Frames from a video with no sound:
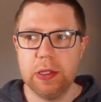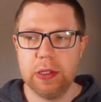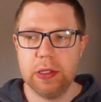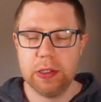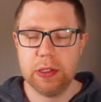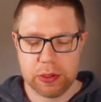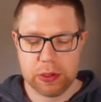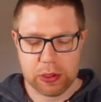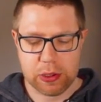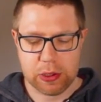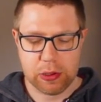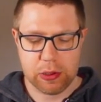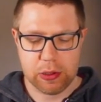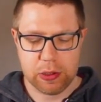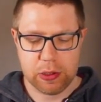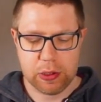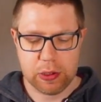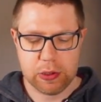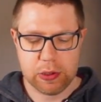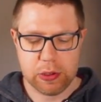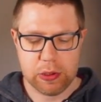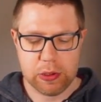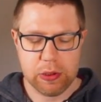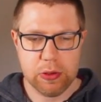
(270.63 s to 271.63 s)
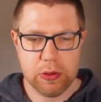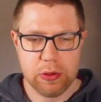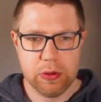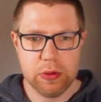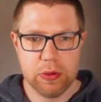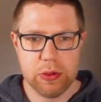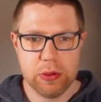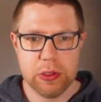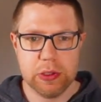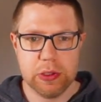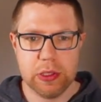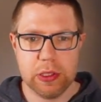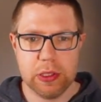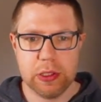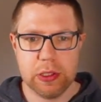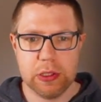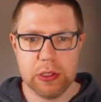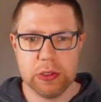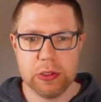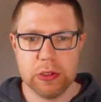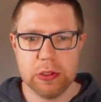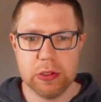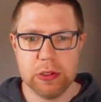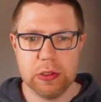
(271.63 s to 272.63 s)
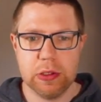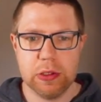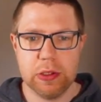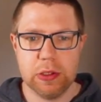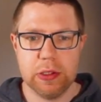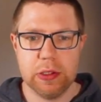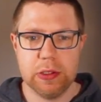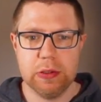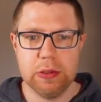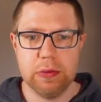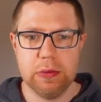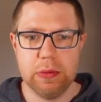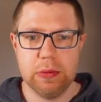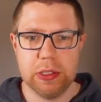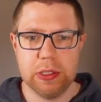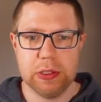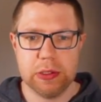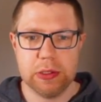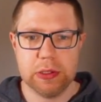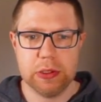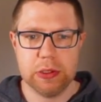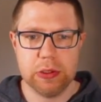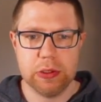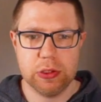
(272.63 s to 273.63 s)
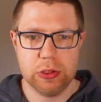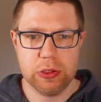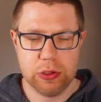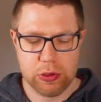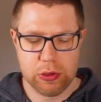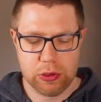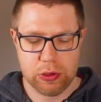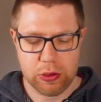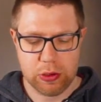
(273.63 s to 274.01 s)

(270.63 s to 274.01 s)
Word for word: It's the client, the user data, and the message.